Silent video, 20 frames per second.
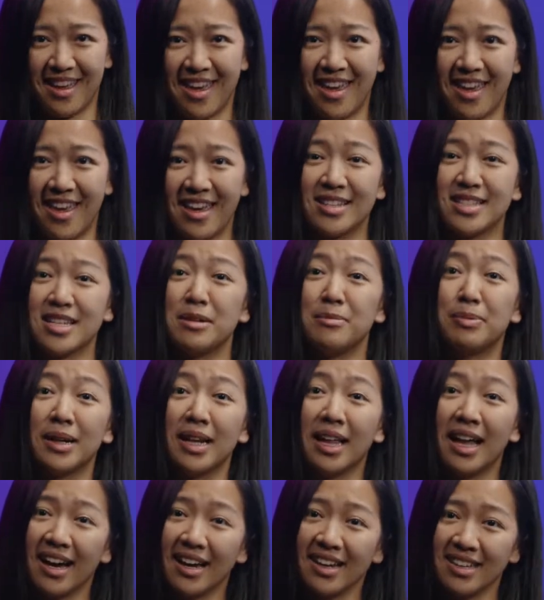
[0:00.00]
and
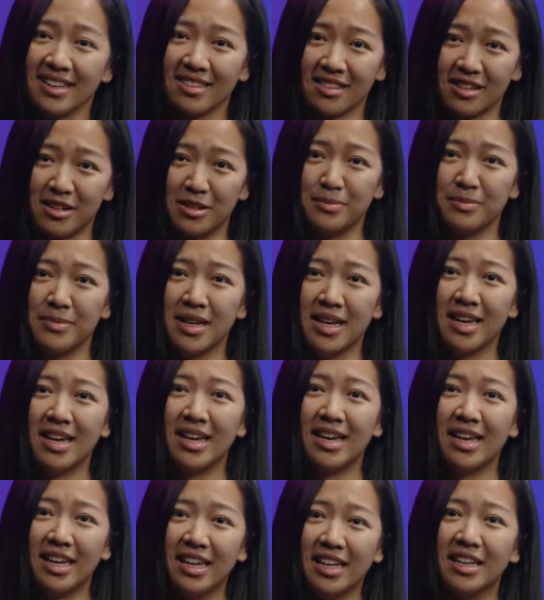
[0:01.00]
applying them
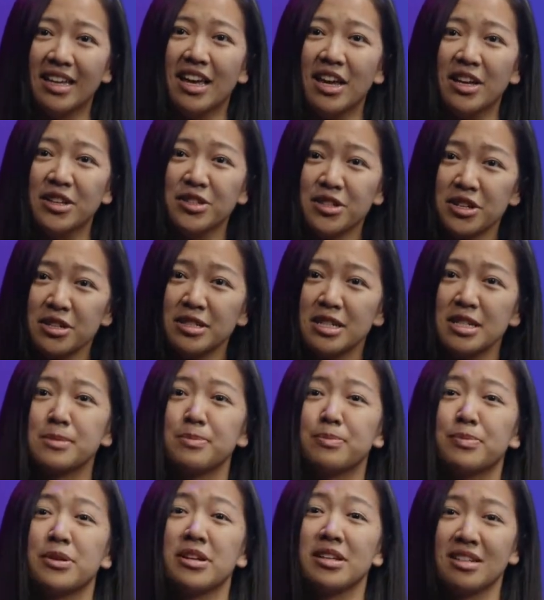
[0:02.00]
in
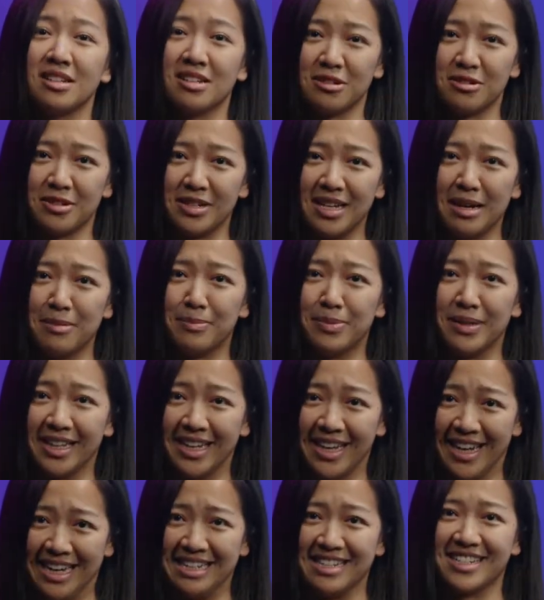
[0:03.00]
interdisciplinary
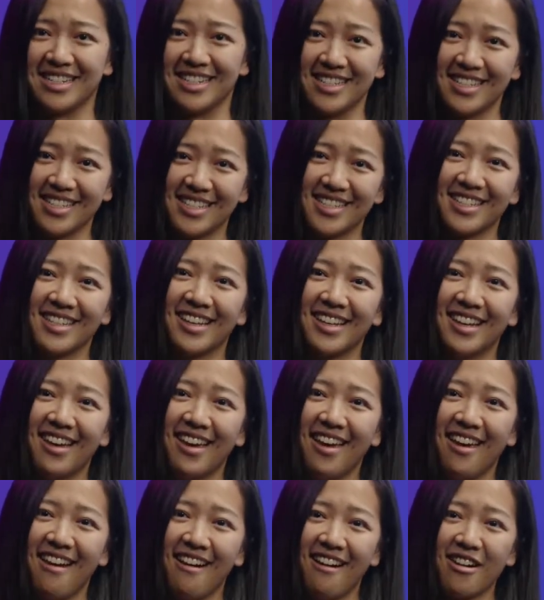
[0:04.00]
applications.
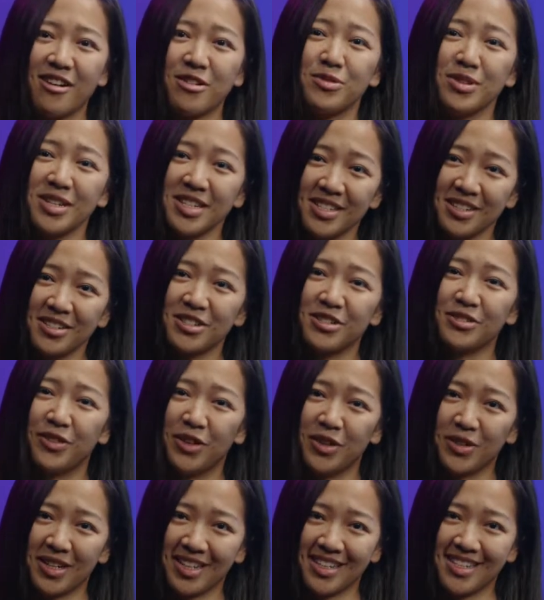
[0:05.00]
Her research
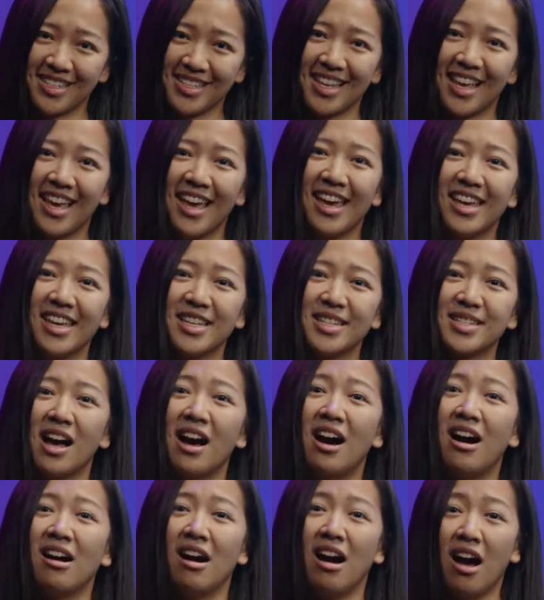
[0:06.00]
focus is
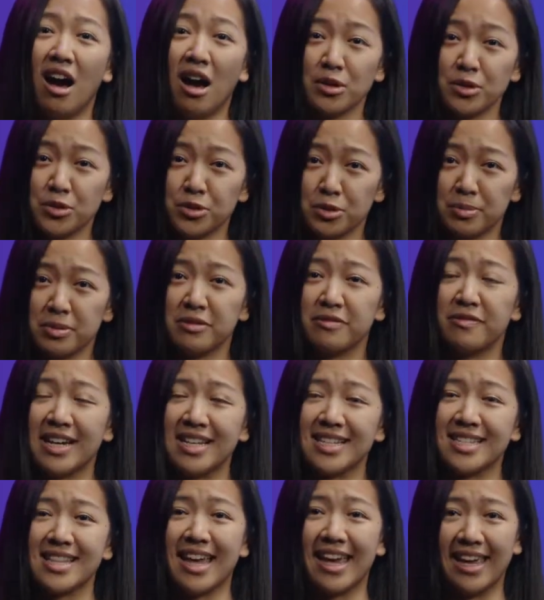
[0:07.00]
on
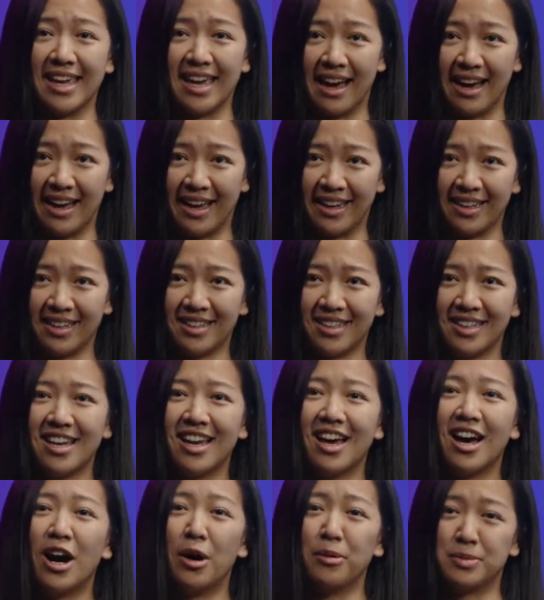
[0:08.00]
unsupervised AI,
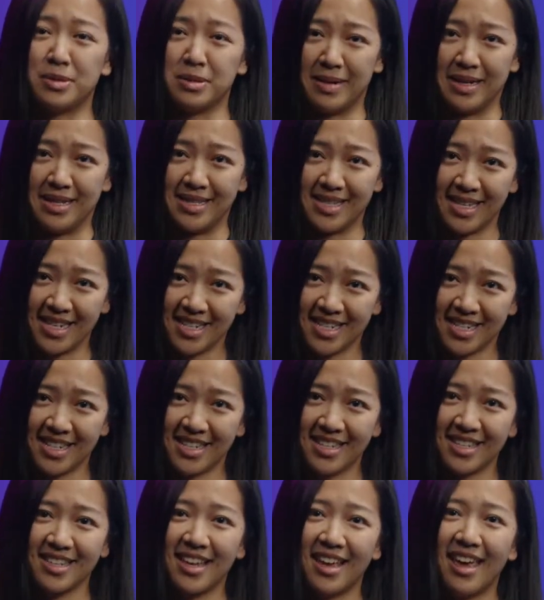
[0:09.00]

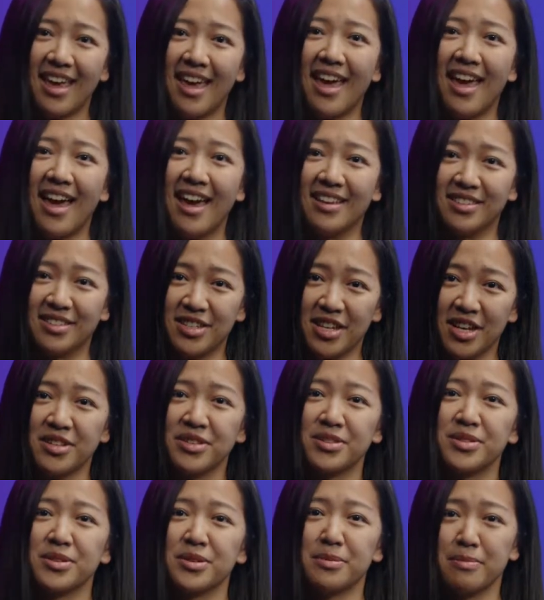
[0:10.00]
optimization, and
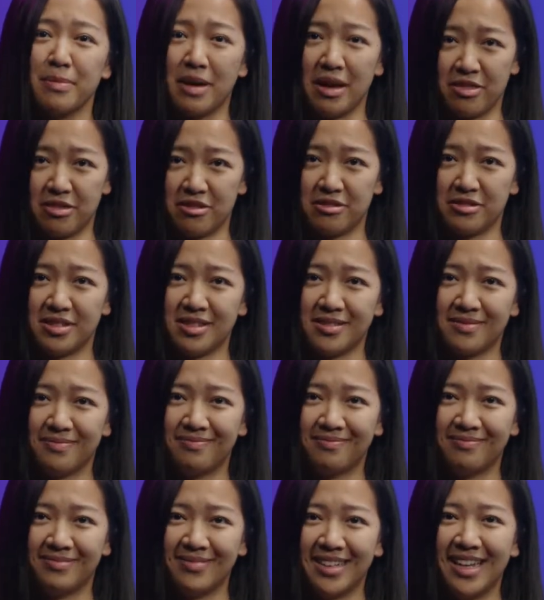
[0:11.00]
tensor methods.
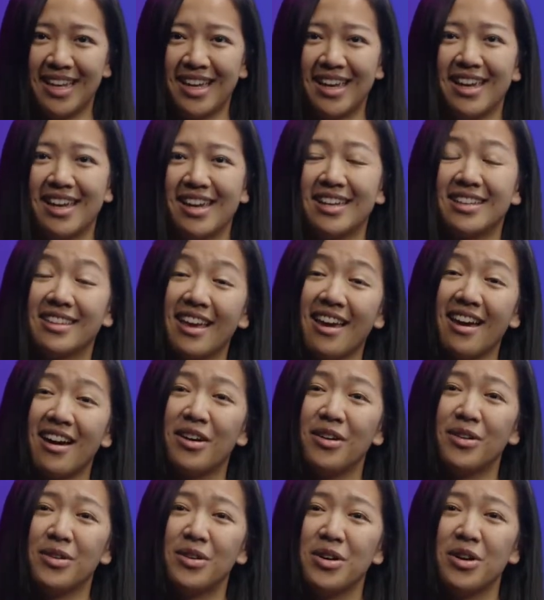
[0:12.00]
And
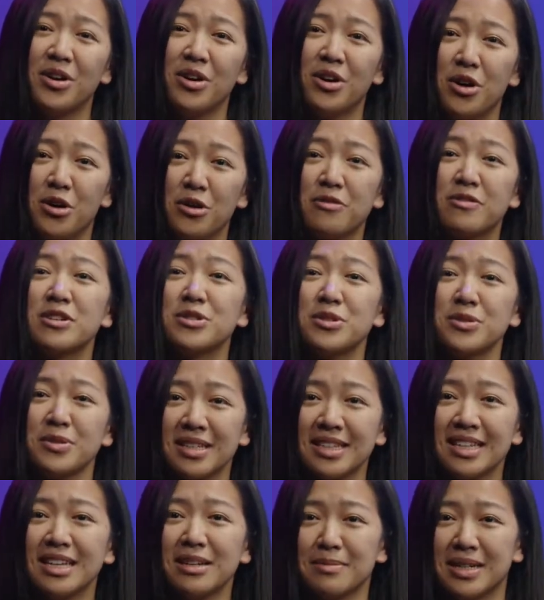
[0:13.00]
now, over to
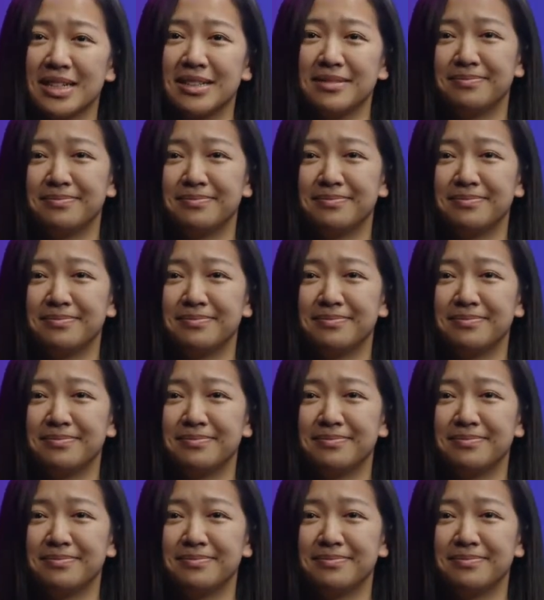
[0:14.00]
Anima.